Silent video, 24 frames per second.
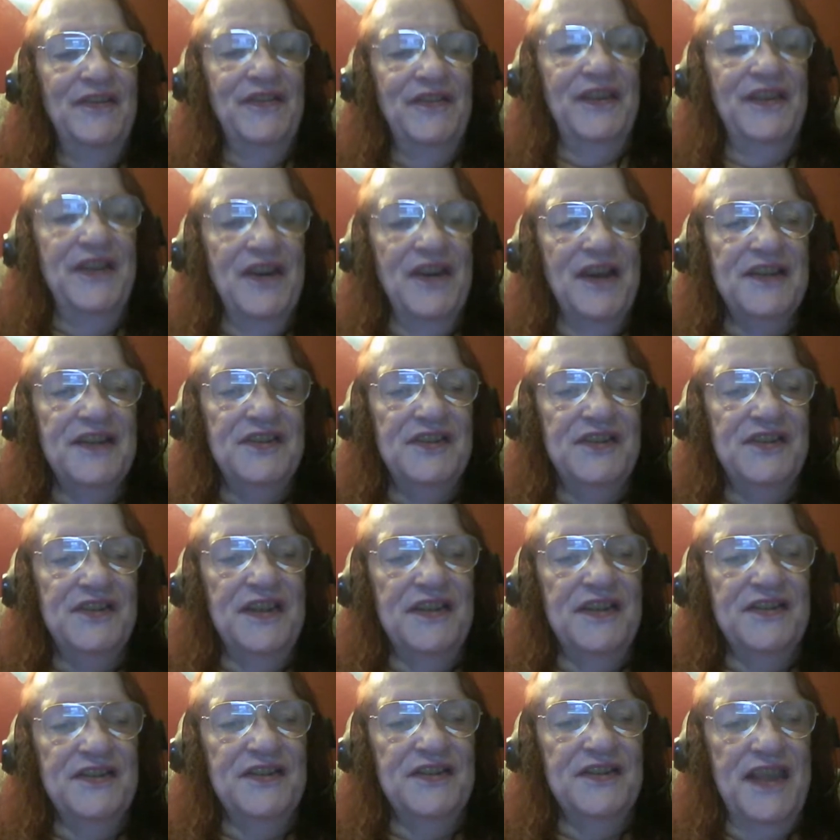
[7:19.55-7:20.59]
The United
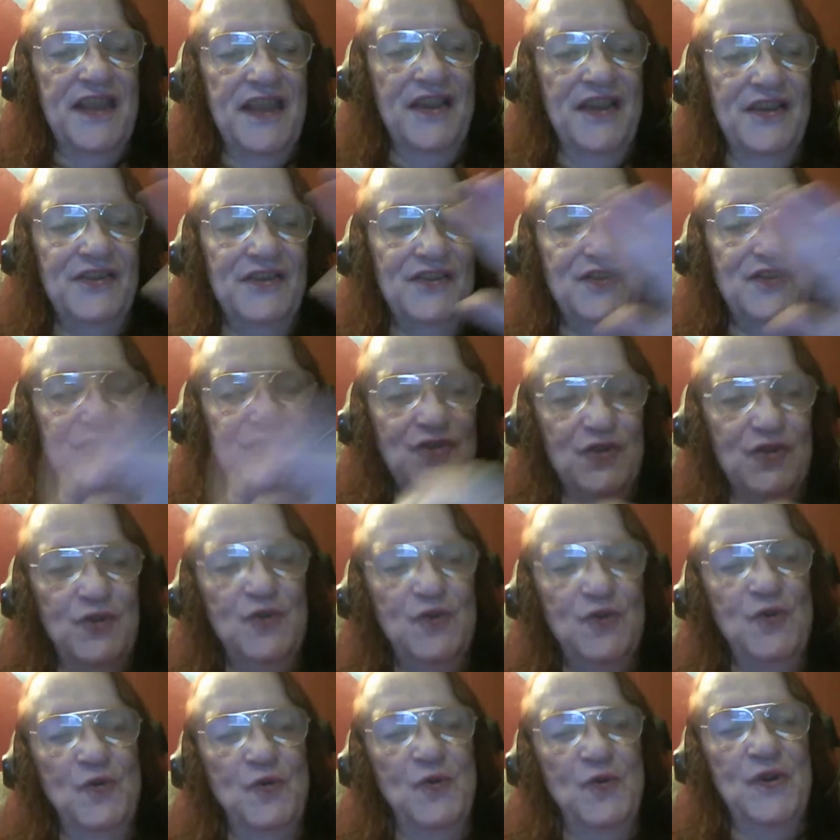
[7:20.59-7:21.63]
States has
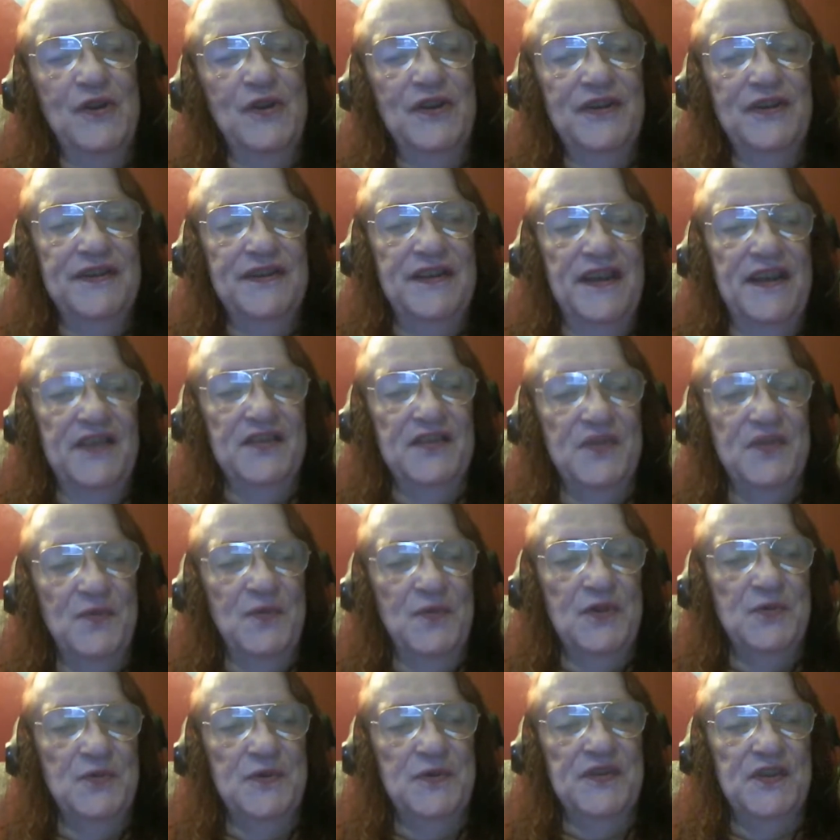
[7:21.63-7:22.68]
2 days in
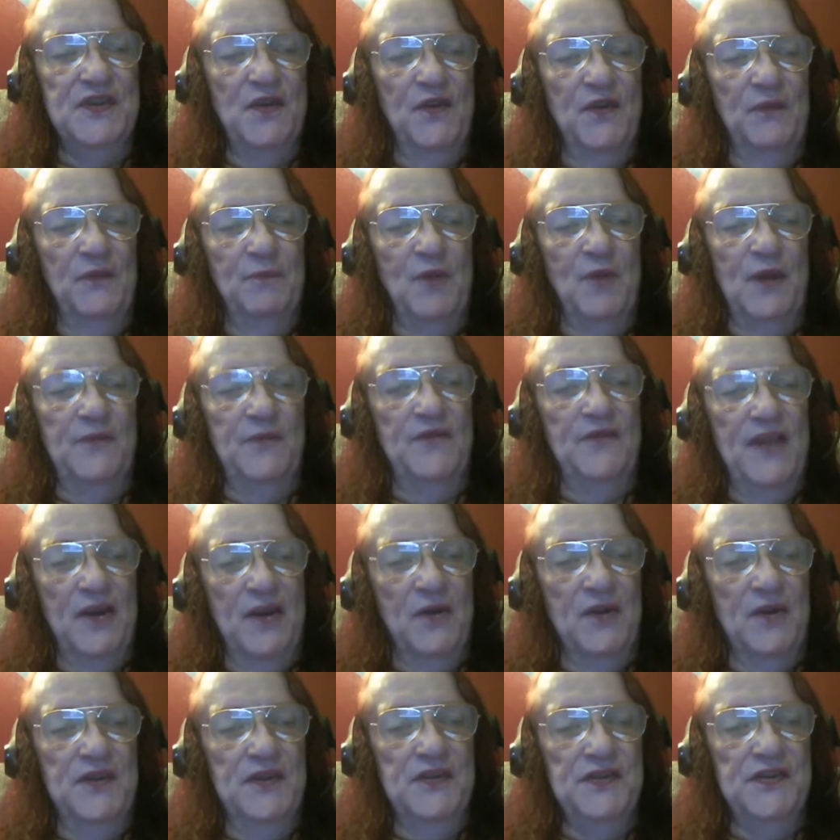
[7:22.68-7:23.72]
which we celebrate
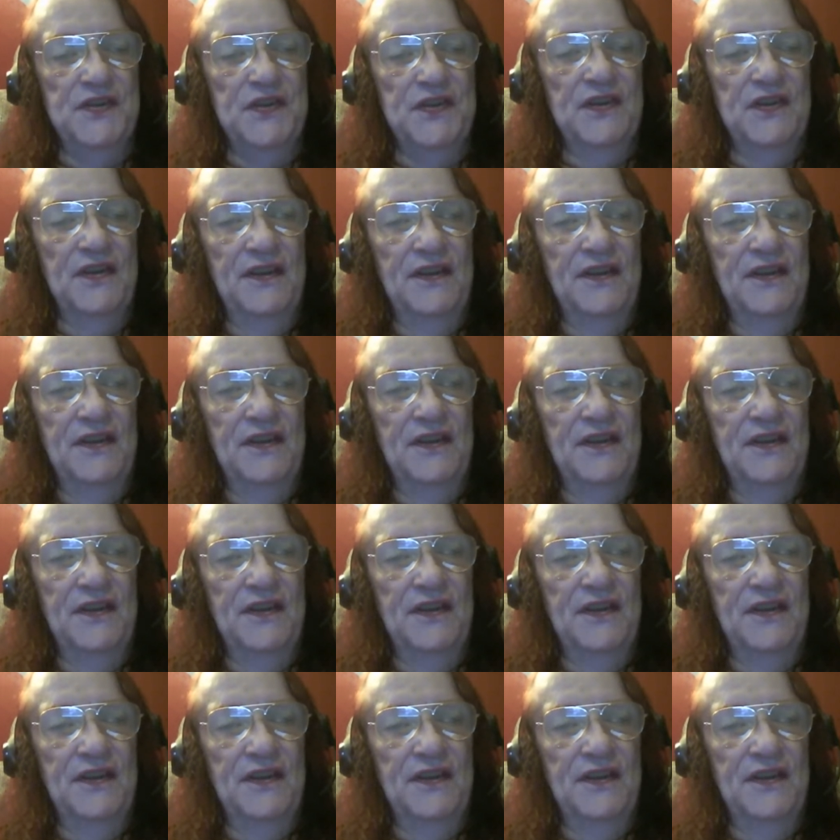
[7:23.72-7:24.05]
veterans.